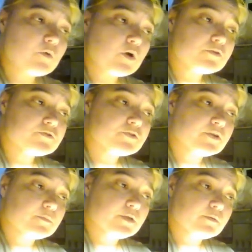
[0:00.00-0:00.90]
markers are going
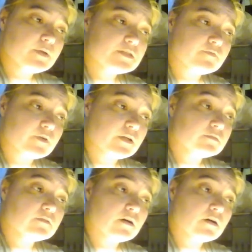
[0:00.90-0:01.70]
to be your best friend.